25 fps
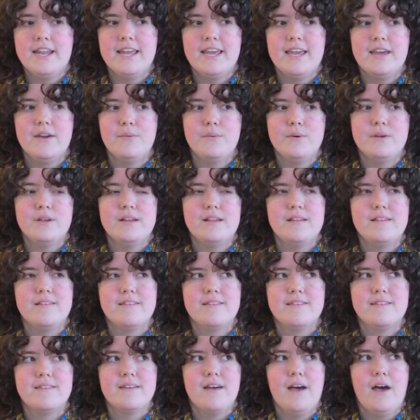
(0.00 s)
It
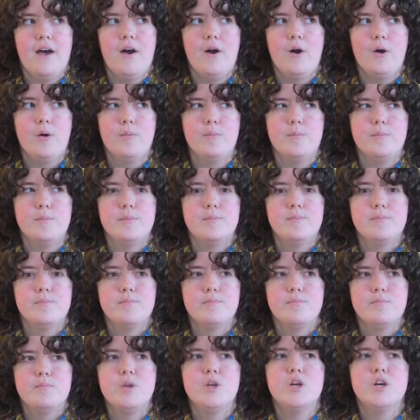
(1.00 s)
was
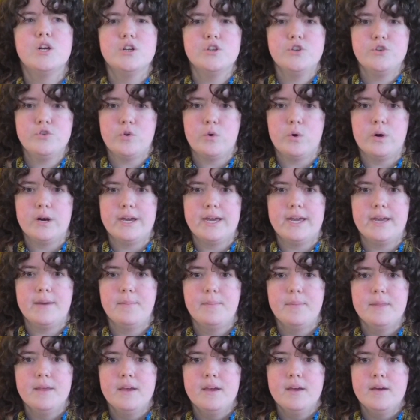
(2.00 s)
Pure Joy
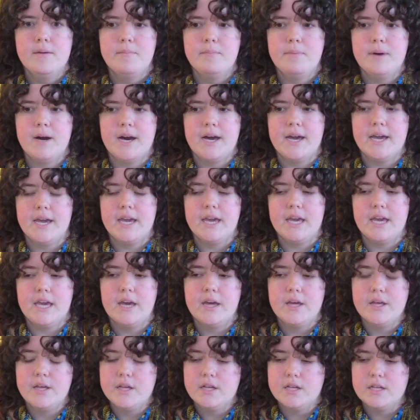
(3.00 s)

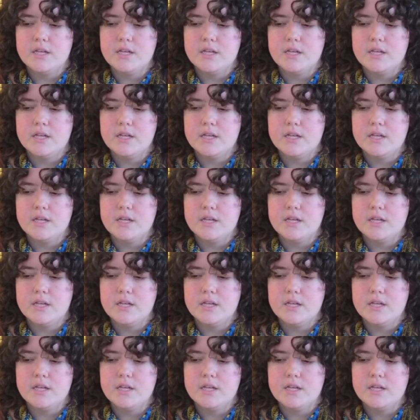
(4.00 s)
by